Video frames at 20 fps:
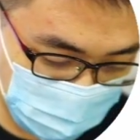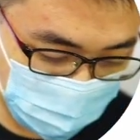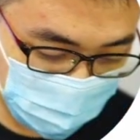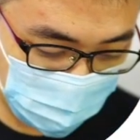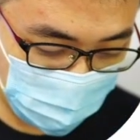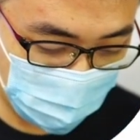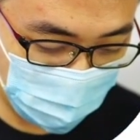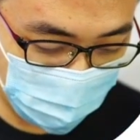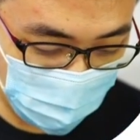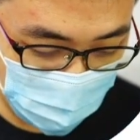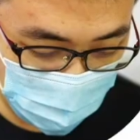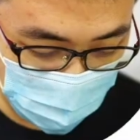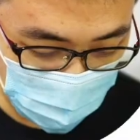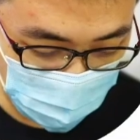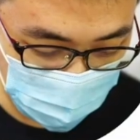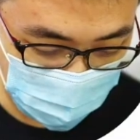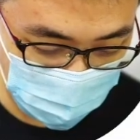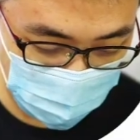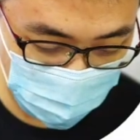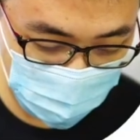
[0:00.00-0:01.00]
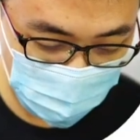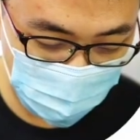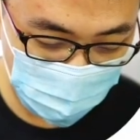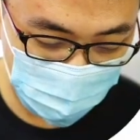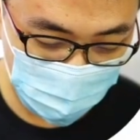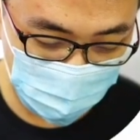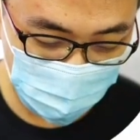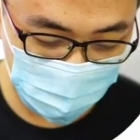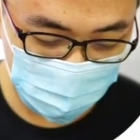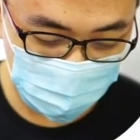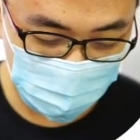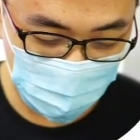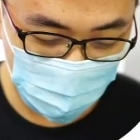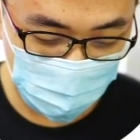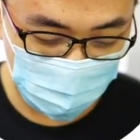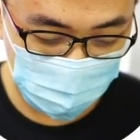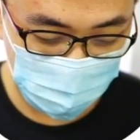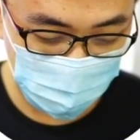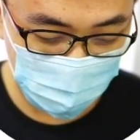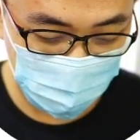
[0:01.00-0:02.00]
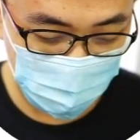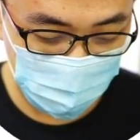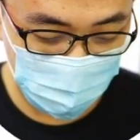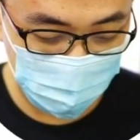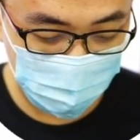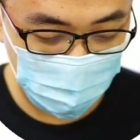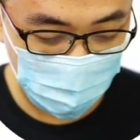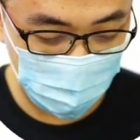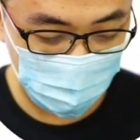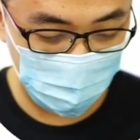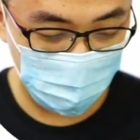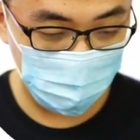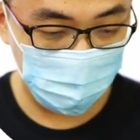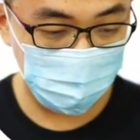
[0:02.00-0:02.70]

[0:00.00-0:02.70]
the man can see is actually p,